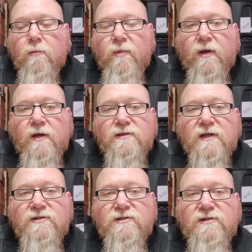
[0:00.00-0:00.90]
because
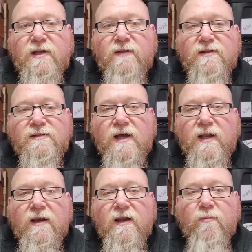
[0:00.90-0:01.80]
I just think this kind
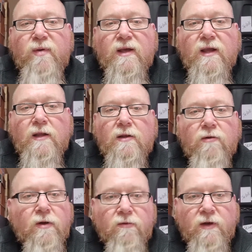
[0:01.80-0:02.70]
of nitpicking, you
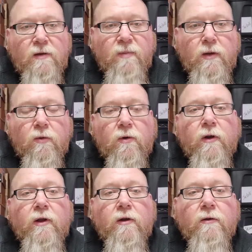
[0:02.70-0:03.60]
don't need to be
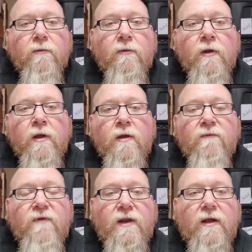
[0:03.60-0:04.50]
ordering your
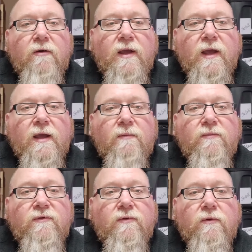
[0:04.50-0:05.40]
video
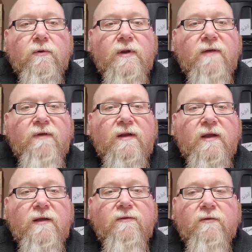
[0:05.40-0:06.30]
games or
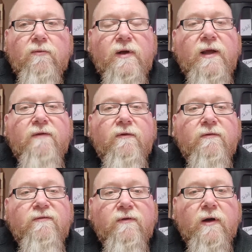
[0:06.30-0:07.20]
DVDs or whatever
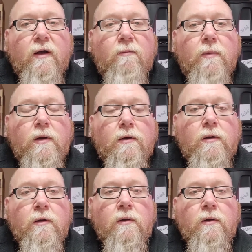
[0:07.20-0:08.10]
from
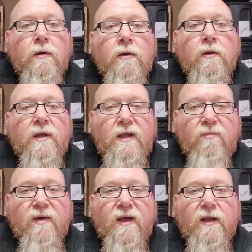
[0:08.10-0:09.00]

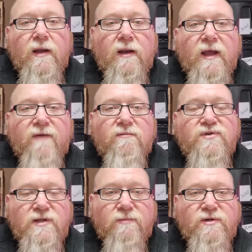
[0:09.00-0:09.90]
eBay and have them
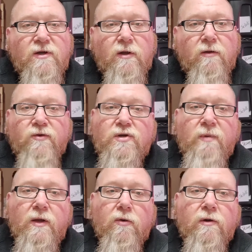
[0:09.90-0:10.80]
shipped to you. You should
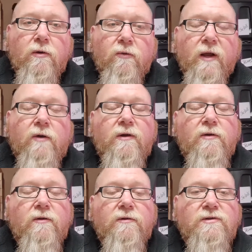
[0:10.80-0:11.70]
be going directly
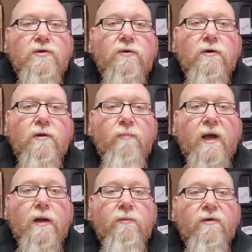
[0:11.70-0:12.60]
to the store and
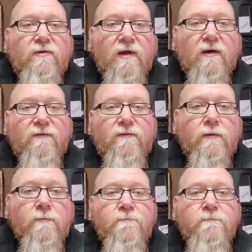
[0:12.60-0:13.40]
buying them yourself,